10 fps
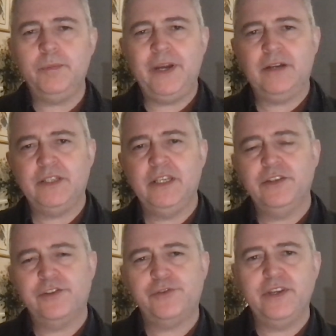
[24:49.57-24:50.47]
about
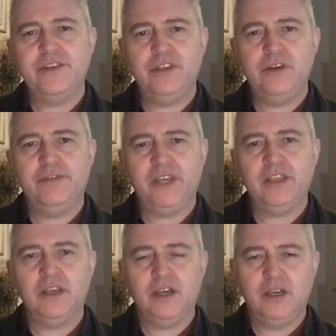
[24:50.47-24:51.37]
industries do you
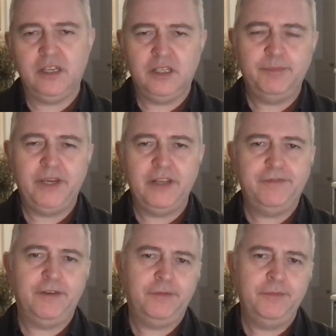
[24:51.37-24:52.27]
think are going to
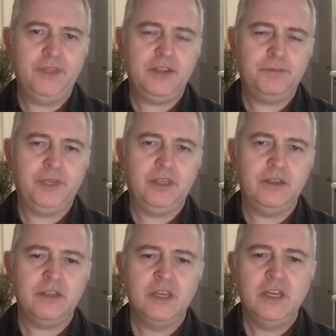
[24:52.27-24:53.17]
benefit from this?
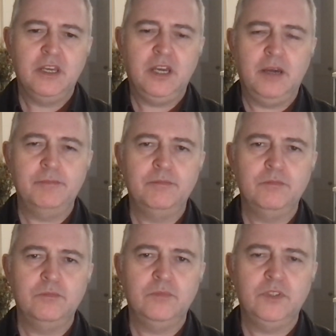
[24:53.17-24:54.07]
Because
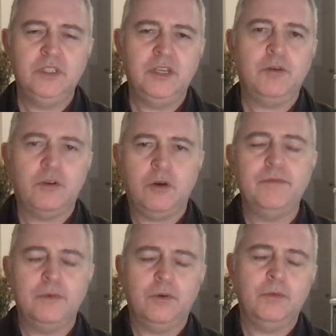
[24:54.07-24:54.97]
there
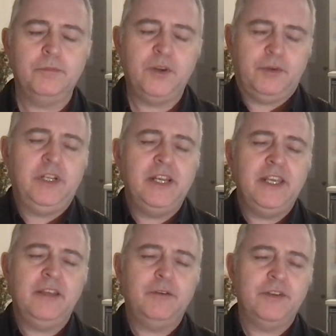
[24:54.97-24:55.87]

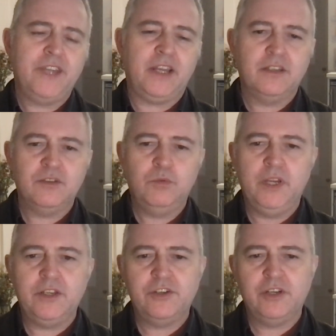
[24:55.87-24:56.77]
are sectors
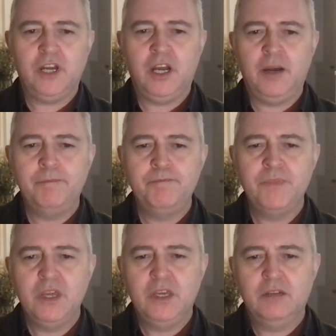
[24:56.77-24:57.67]
which
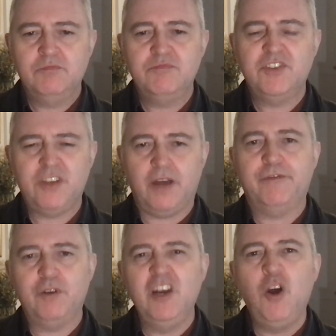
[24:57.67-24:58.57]

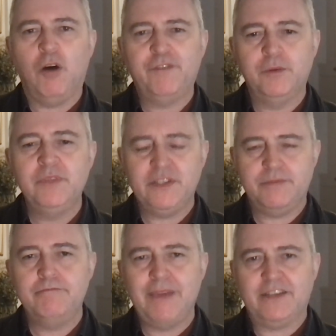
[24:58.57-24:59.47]
suffer a lot from
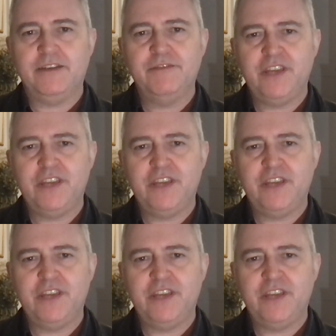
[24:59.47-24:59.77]
this massive